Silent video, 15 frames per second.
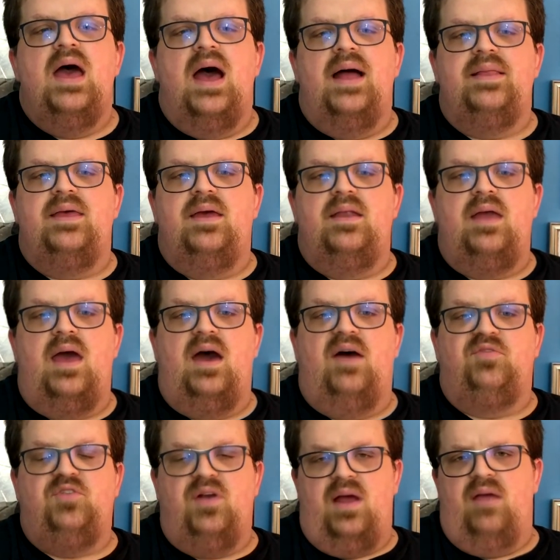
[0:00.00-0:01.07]
And then
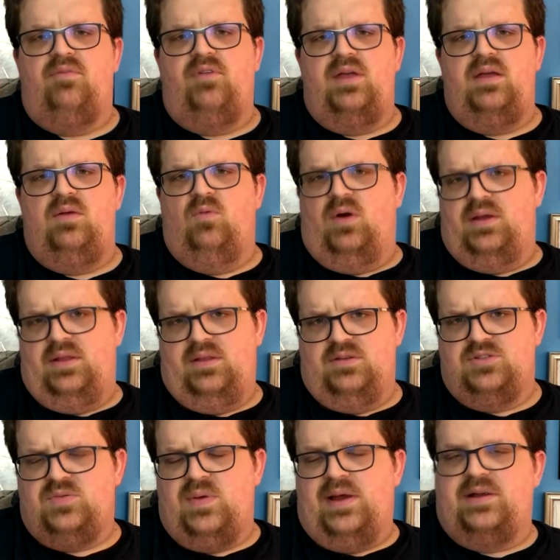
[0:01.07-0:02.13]
after every one of
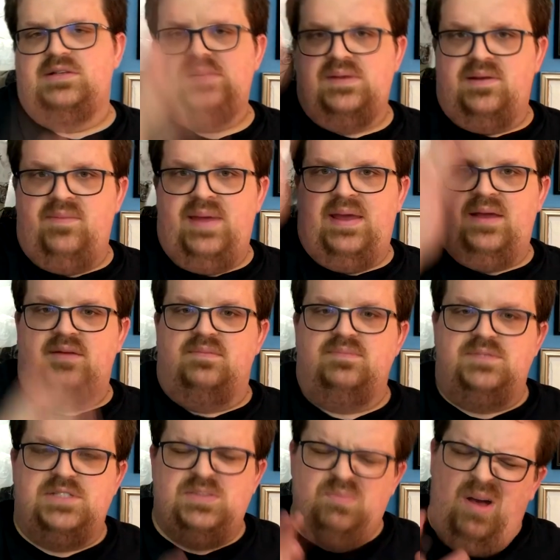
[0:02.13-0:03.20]
those records, I'm going to make a
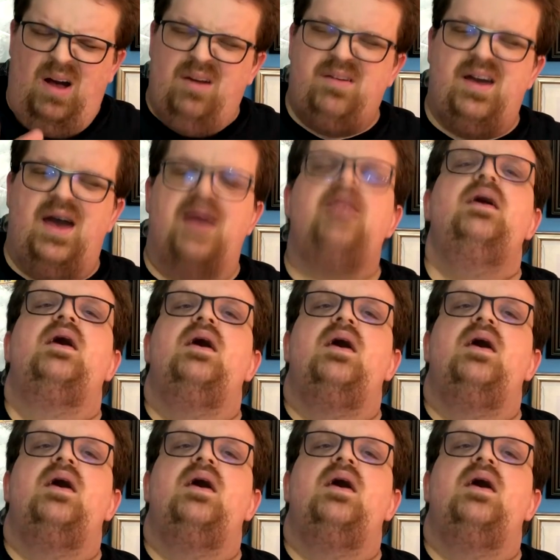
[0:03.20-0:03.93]
small cut,